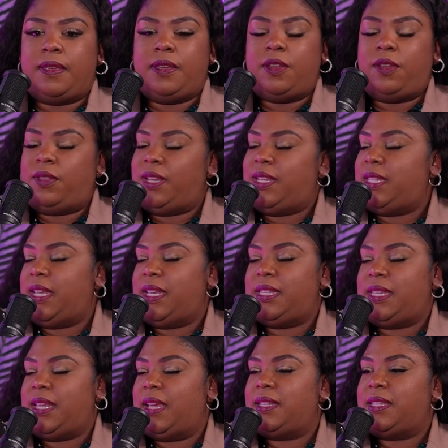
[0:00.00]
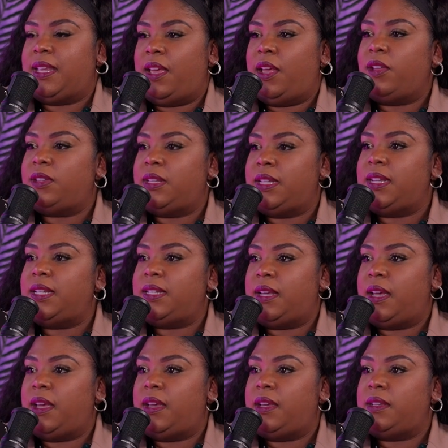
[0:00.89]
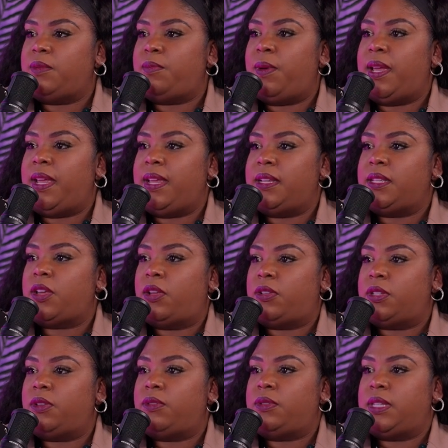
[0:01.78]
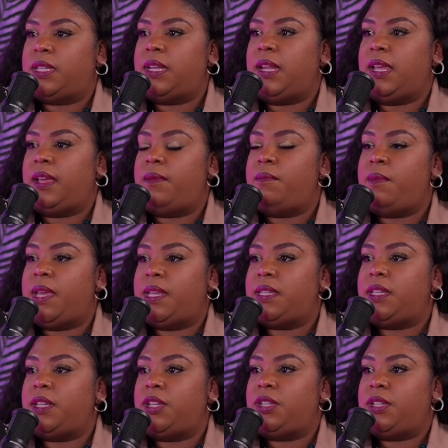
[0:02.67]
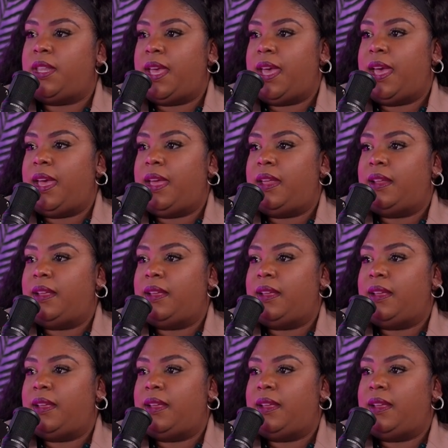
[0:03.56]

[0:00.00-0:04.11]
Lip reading: they say sex sells, and it does, but it's also sending a message that